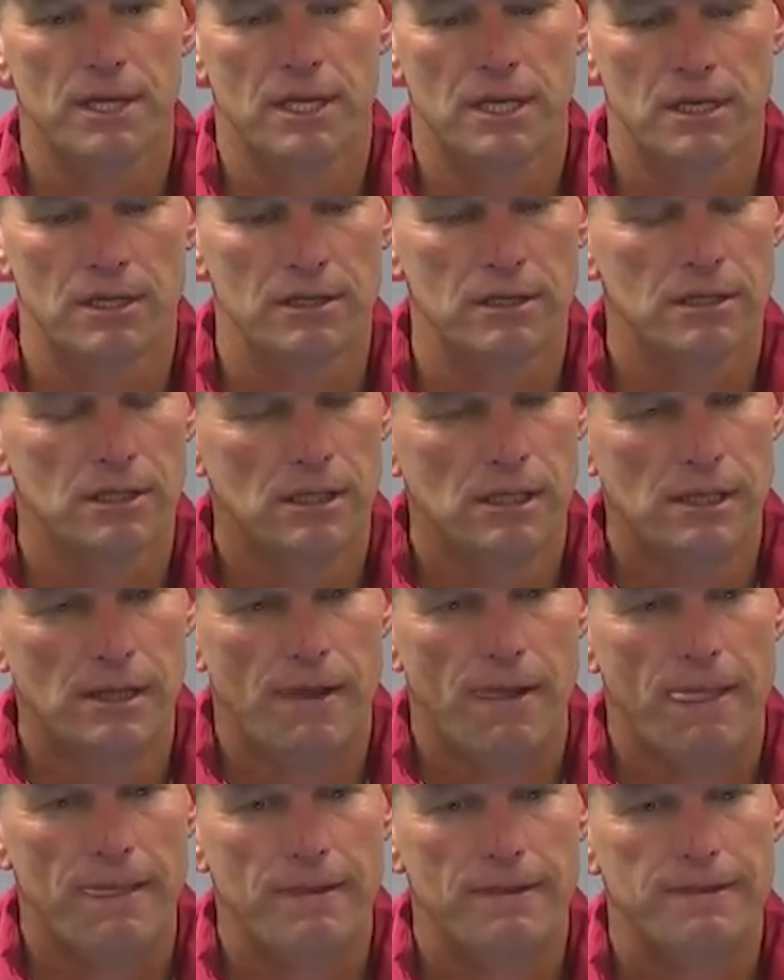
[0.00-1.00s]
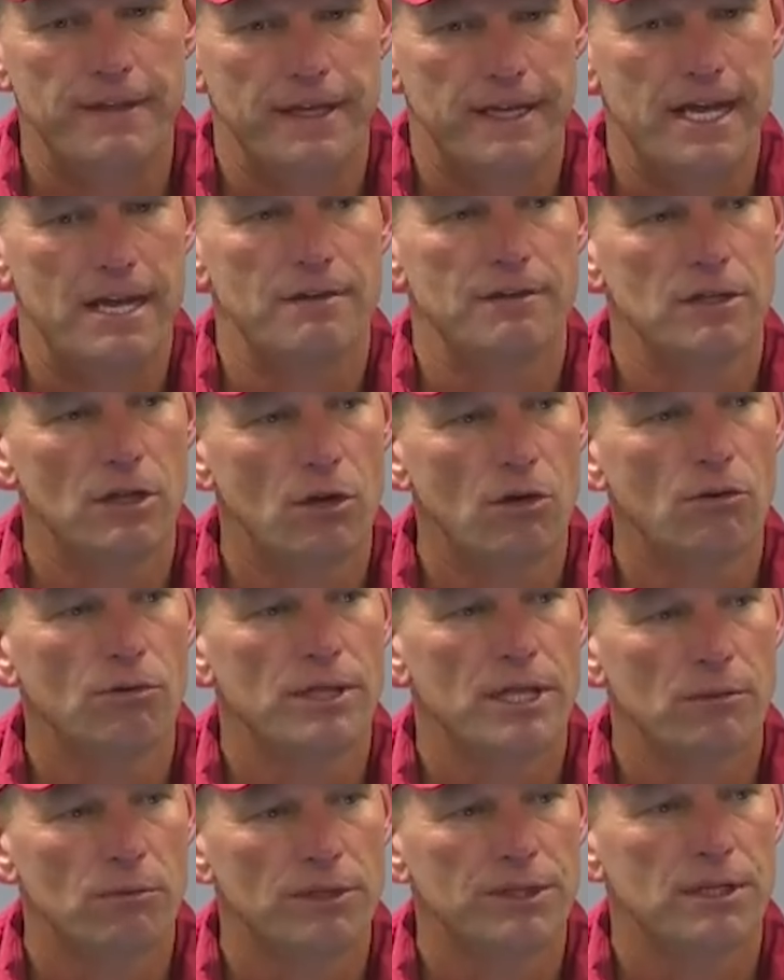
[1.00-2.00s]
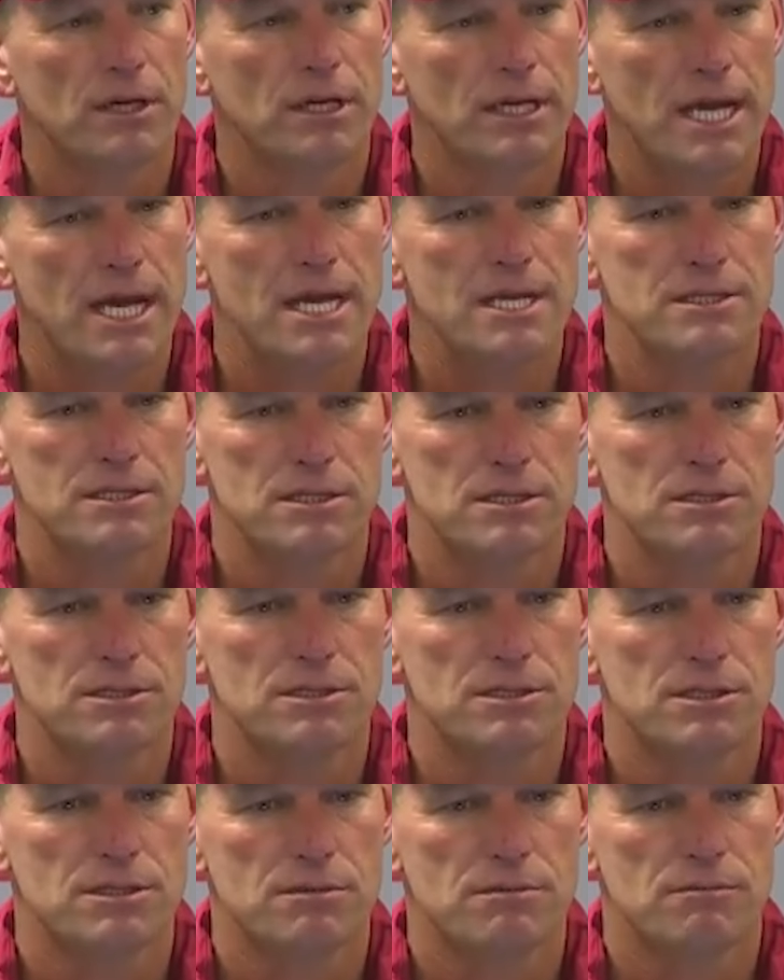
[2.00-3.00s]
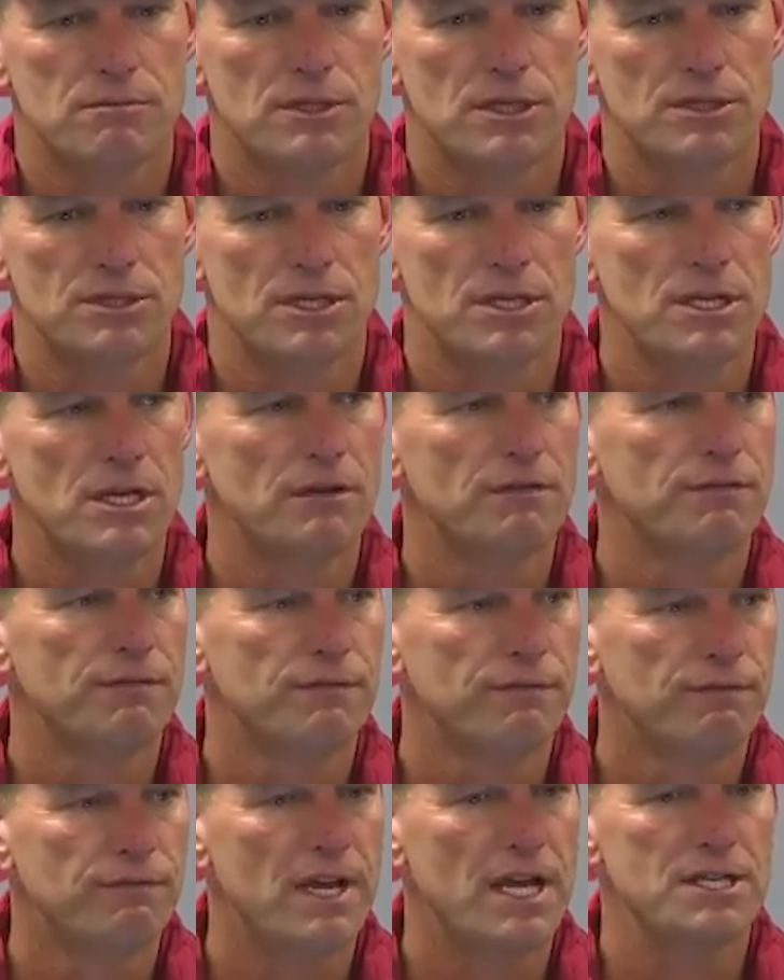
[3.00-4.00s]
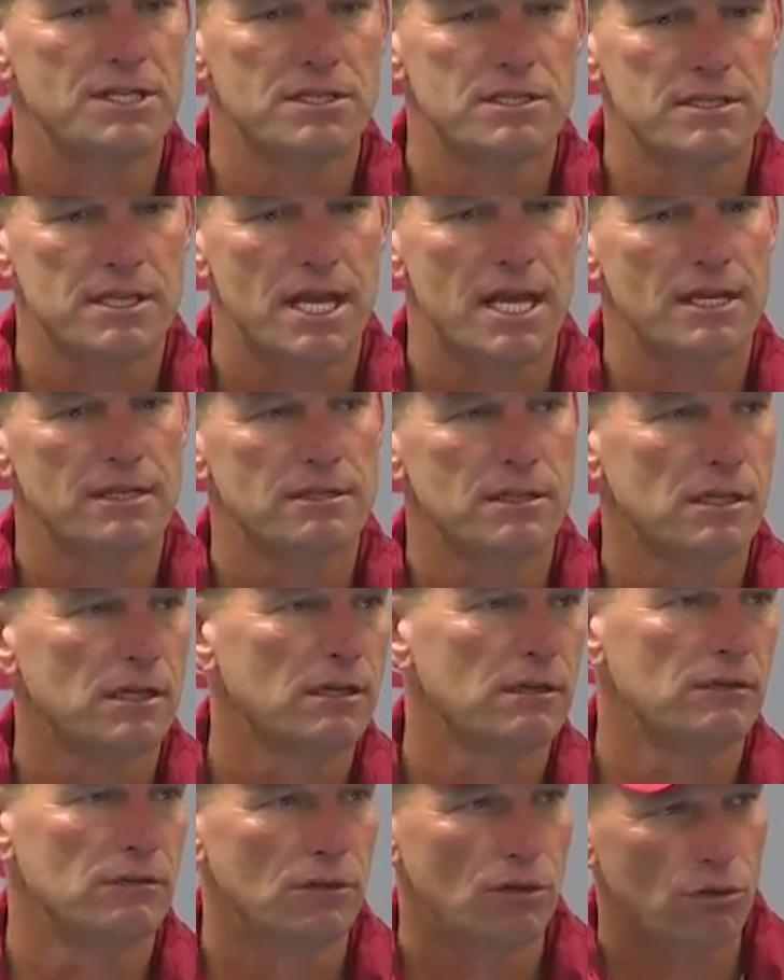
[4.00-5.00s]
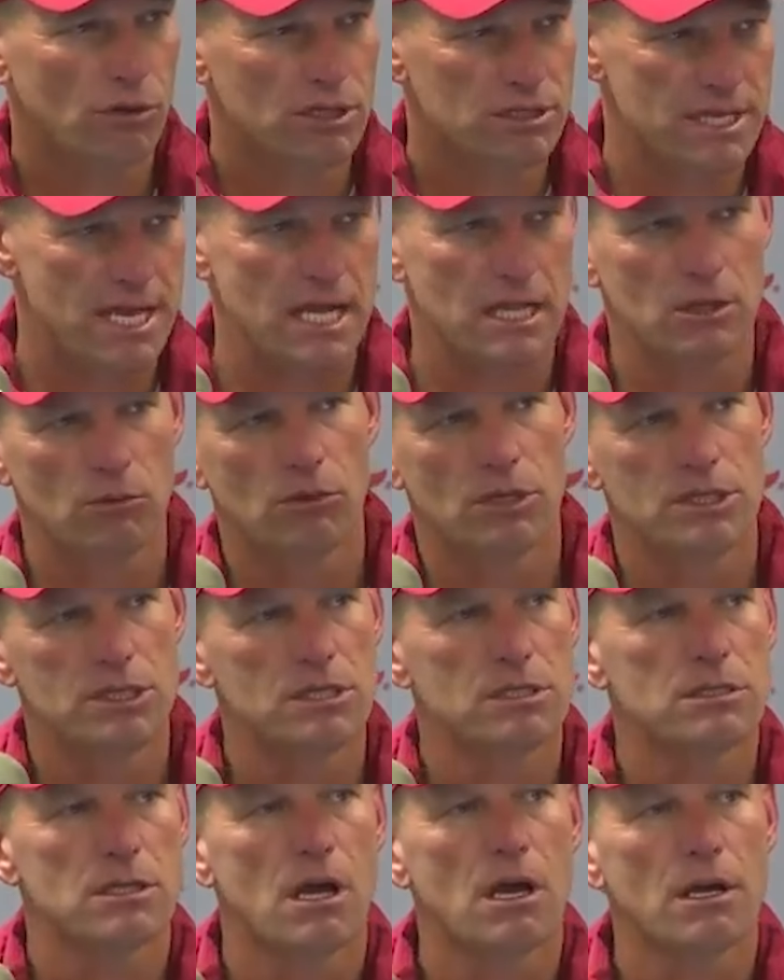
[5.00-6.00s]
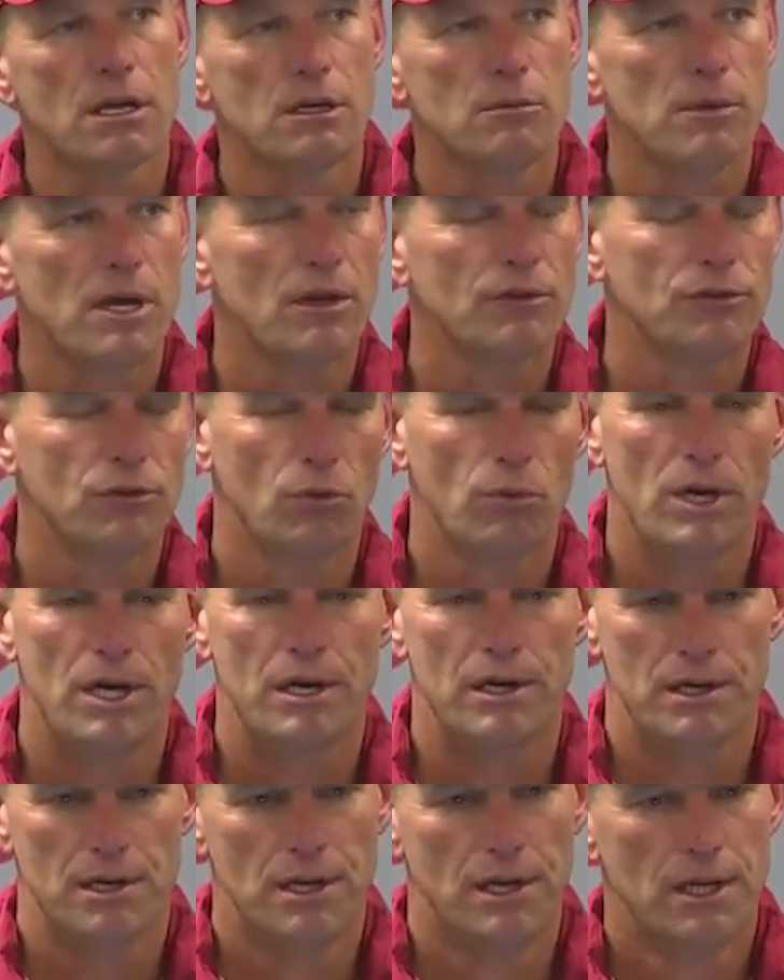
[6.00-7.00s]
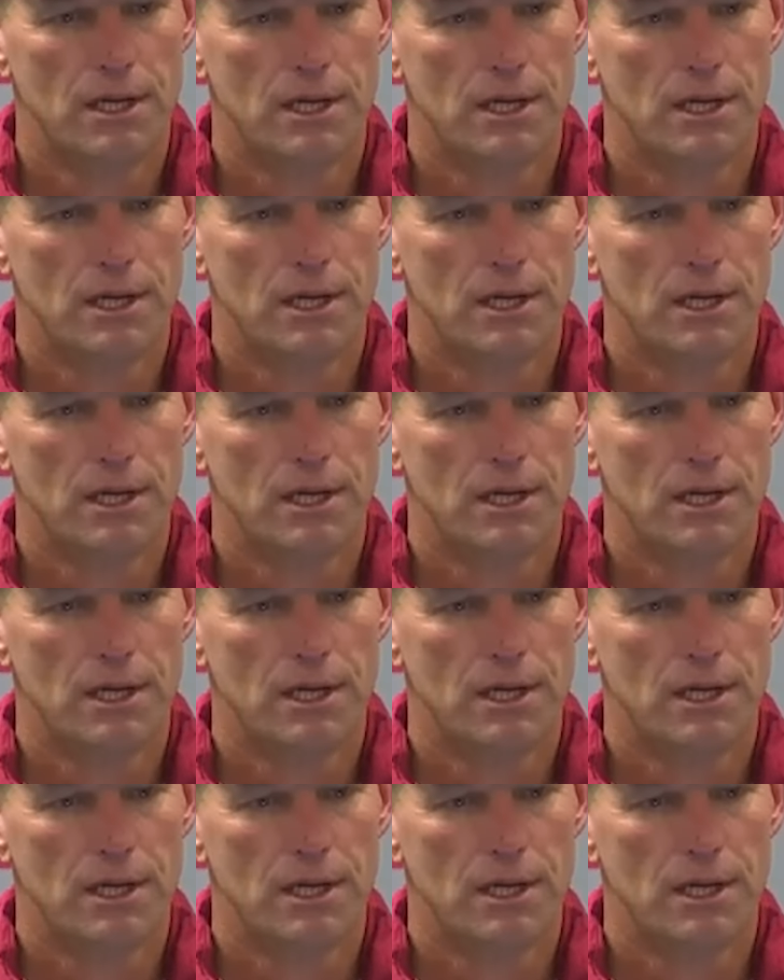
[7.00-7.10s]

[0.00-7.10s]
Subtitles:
And the thing I know that with our guys, there's enough vets that know exactly what you're talking about to where